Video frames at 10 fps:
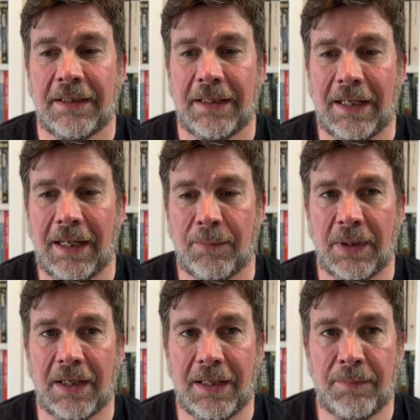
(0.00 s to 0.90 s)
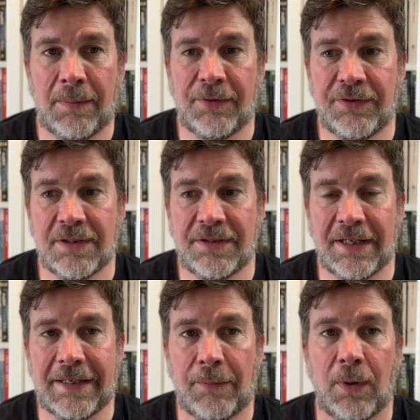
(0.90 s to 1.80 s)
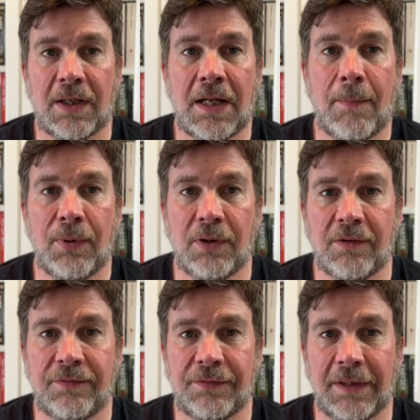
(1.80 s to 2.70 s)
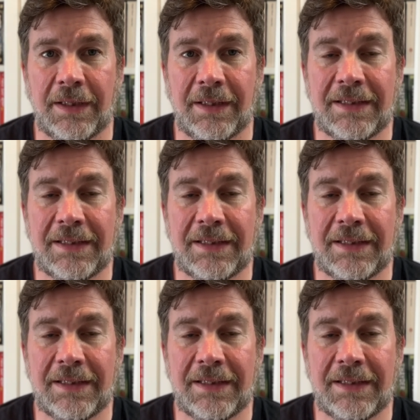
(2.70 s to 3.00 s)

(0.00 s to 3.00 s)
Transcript: uh, by publishers, and there were a couple of uh,